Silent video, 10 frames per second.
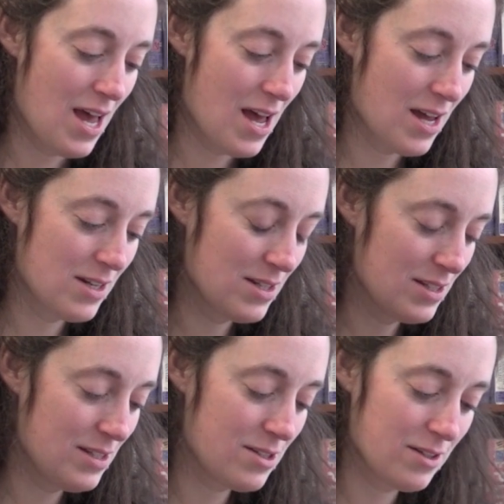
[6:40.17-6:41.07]
And
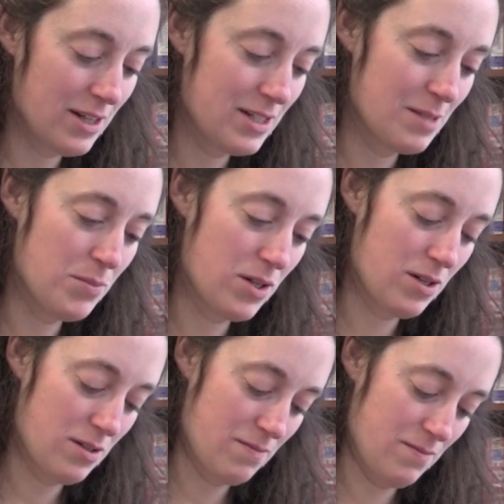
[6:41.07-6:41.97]
this is her latest
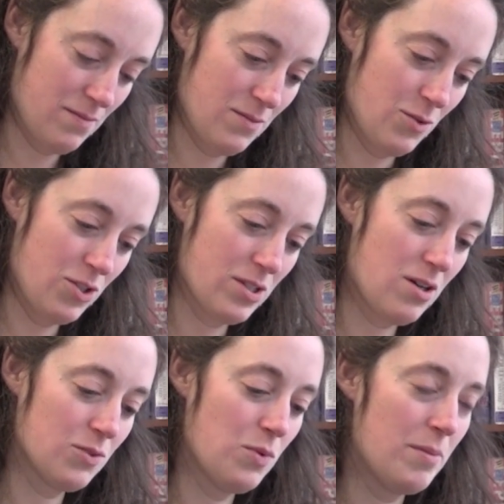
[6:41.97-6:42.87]
book, which is
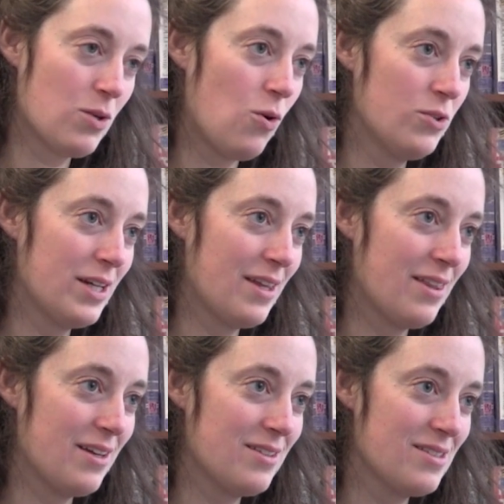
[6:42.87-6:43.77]
called Women Holding
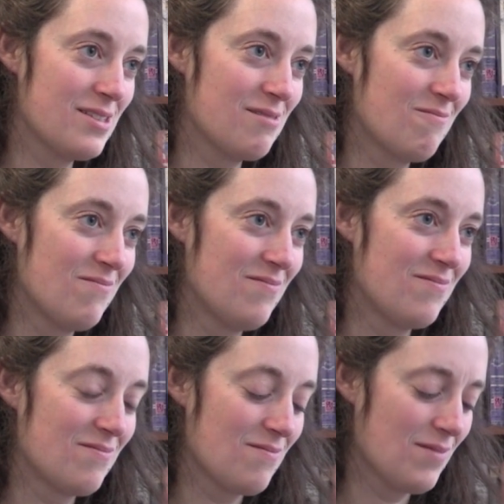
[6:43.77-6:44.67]
Things.
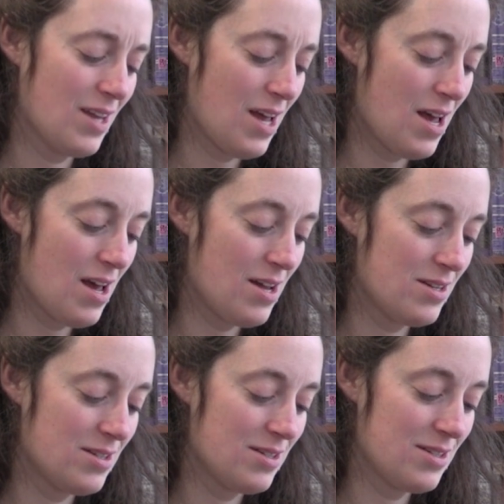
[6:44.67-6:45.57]

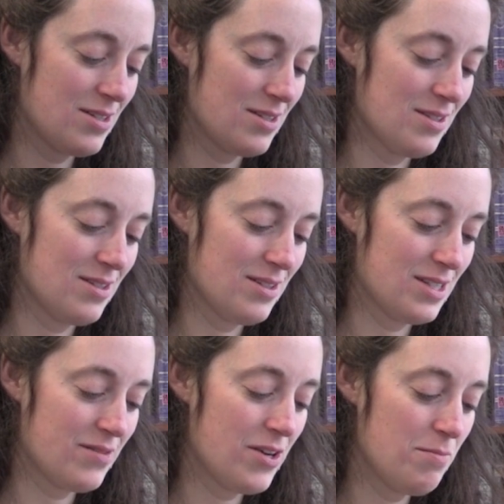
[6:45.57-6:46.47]
And
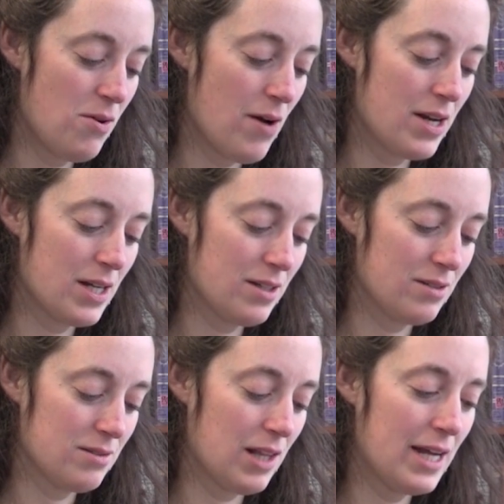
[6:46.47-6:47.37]
it's very poetic,
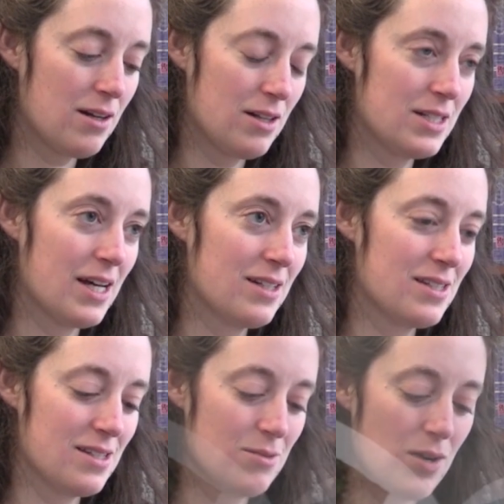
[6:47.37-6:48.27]
light on
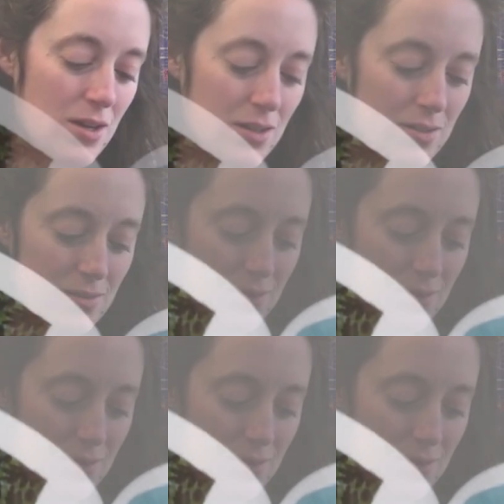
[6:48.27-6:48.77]
text as well,